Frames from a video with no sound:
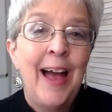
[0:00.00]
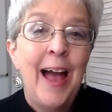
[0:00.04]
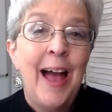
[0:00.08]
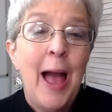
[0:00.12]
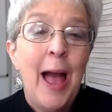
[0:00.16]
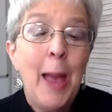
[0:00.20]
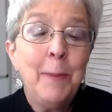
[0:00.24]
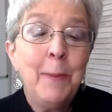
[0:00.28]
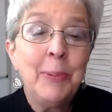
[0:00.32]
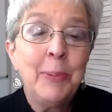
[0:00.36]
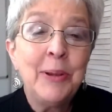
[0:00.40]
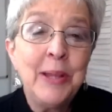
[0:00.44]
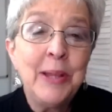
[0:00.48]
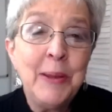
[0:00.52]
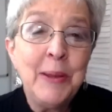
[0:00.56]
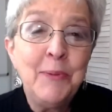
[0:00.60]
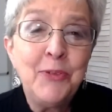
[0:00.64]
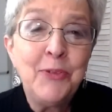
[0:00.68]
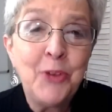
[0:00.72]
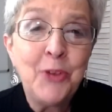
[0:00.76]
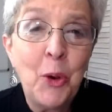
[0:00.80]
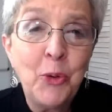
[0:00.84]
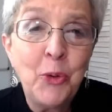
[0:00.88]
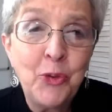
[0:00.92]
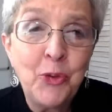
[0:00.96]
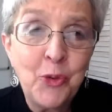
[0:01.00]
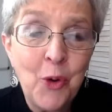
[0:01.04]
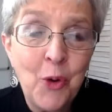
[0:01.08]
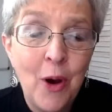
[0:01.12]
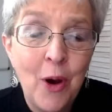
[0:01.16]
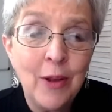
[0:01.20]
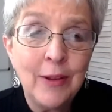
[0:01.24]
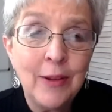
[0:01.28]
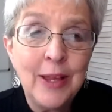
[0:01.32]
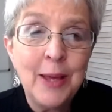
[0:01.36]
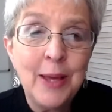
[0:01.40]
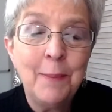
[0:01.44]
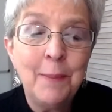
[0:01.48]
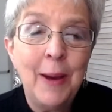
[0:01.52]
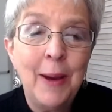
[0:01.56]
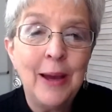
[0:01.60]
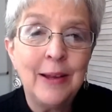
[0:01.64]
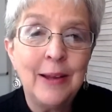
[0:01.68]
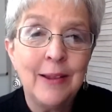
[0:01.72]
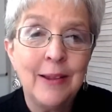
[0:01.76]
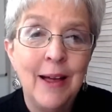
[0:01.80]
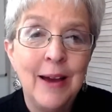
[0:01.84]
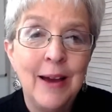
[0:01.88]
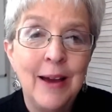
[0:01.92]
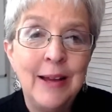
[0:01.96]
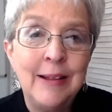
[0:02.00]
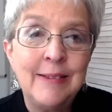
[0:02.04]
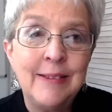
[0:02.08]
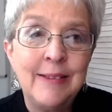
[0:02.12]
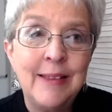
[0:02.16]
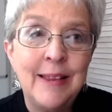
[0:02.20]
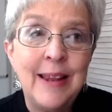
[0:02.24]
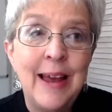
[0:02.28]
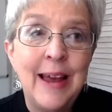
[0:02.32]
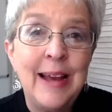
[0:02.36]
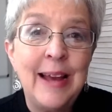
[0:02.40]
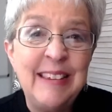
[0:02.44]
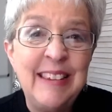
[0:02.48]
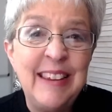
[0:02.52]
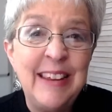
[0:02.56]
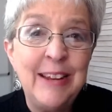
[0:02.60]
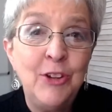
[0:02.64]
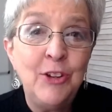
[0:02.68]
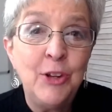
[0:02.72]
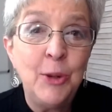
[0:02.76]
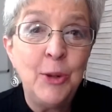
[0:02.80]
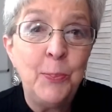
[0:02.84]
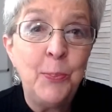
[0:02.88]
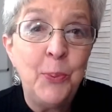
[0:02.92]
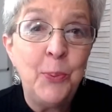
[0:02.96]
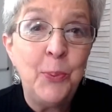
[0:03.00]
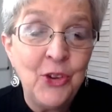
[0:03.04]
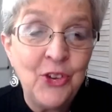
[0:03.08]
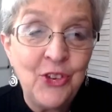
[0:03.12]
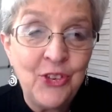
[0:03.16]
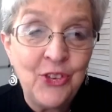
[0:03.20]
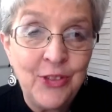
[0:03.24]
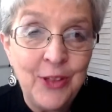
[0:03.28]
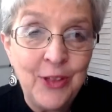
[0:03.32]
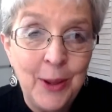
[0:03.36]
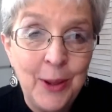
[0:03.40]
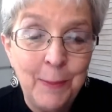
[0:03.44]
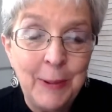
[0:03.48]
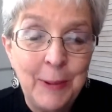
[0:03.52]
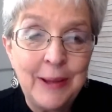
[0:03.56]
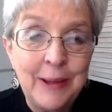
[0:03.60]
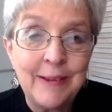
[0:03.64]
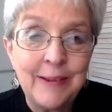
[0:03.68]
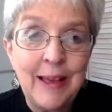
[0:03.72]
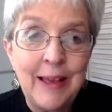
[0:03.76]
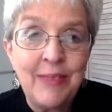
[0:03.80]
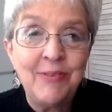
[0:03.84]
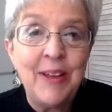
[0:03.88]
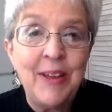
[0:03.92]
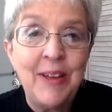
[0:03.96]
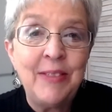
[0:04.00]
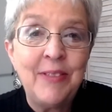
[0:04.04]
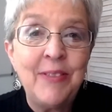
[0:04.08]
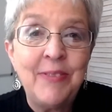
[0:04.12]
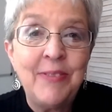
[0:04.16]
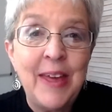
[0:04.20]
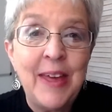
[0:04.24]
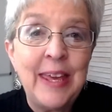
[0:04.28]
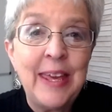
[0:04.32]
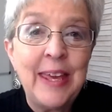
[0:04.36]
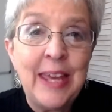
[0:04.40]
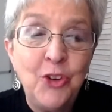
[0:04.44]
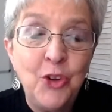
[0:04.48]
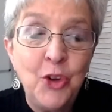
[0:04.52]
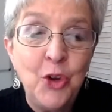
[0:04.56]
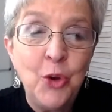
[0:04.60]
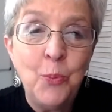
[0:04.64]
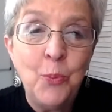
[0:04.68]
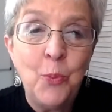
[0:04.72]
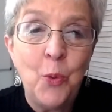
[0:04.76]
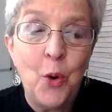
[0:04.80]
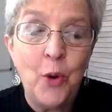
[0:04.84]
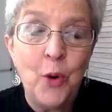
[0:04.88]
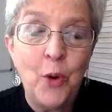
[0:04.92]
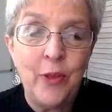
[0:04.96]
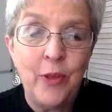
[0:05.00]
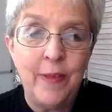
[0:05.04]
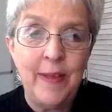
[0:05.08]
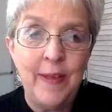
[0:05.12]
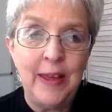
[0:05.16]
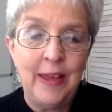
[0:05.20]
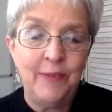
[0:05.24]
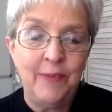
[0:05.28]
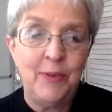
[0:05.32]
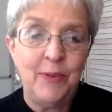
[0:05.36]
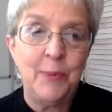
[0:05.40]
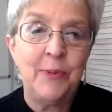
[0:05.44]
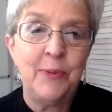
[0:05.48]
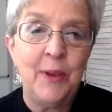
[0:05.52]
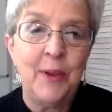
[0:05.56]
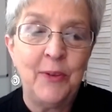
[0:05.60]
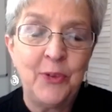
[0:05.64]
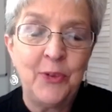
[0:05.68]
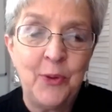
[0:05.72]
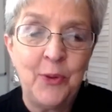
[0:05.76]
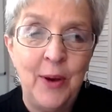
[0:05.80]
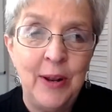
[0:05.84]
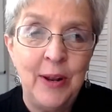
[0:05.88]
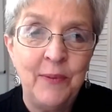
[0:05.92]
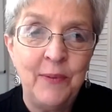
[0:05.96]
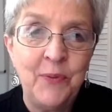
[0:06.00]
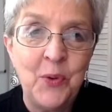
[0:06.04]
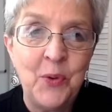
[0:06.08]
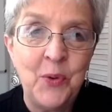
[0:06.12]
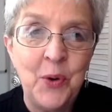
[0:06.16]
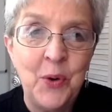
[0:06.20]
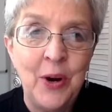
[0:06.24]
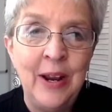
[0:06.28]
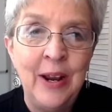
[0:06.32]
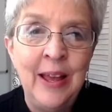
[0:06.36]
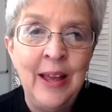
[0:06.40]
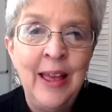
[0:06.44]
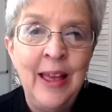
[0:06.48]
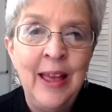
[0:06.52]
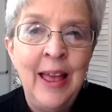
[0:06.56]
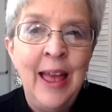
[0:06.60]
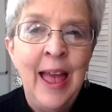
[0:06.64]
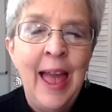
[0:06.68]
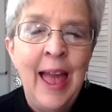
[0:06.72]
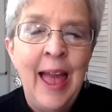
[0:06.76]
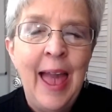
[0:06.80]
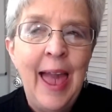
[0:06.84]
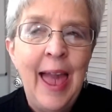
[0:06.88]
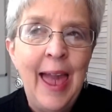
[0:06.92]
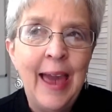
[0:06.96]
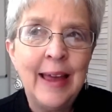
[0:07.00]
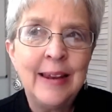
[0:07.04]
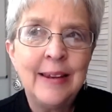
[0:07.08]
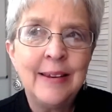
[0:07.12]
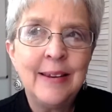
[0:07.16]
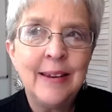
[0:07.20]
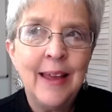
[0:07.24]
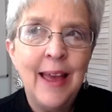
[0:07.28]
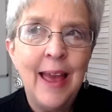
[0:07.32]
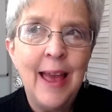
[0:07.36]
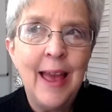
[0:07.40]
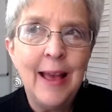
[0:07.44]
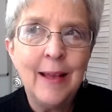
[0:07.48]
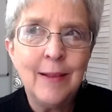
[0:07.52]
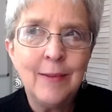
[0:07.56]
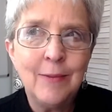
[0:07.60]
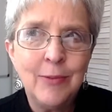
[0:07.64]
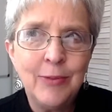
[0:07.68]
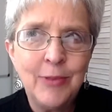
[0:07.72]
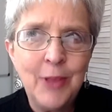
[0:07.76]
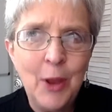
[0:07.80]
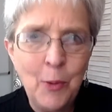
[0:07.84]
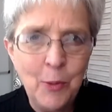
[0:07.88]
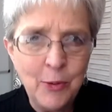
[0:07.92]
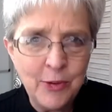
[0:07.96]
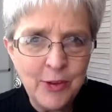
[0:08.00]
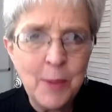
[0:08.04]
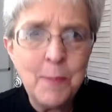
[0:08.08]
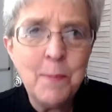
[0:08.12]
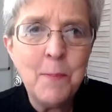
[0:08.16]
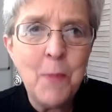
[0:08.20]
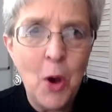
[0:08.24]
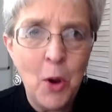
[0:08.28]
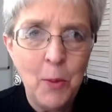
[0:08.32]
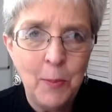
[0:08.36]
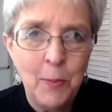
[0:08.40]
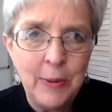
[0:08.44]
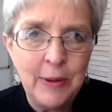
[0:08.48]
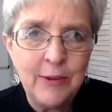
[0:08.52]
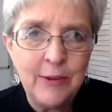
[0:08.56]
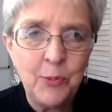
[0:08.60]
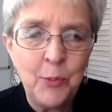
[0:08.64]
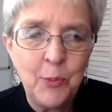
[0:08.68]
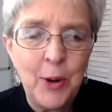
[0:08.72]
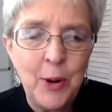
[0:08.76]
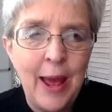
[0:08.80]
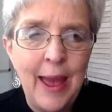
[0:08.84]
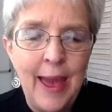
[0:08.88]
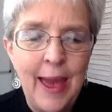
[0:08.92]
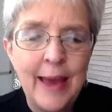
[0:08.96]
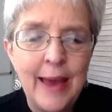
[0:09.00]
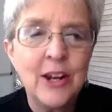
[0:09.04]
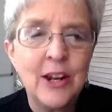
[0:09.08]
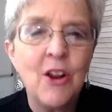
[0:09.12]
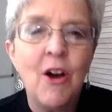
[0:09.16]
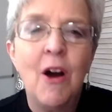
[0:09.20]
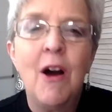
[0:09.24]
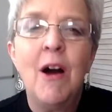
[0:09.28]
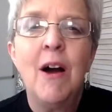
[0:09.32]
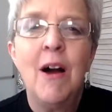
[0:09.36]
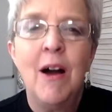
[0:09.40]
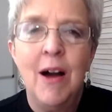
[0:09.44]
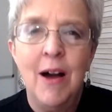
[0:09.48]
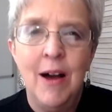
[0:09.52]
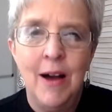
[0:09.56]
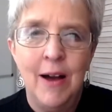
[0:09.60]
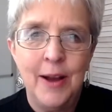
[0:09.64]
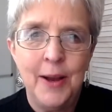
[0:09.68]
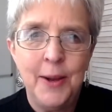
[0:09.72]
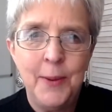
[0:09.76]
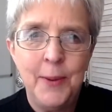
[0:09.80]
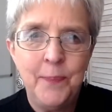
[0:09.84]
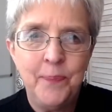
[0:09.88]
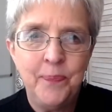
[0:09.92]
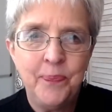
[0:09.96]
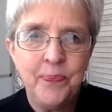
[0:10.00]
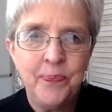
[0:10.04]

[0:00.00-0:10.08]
I believe so strongly in my clients that I tend to push them because I think that they can do more than they give themselves credit for. And there was a moment when I had an aha,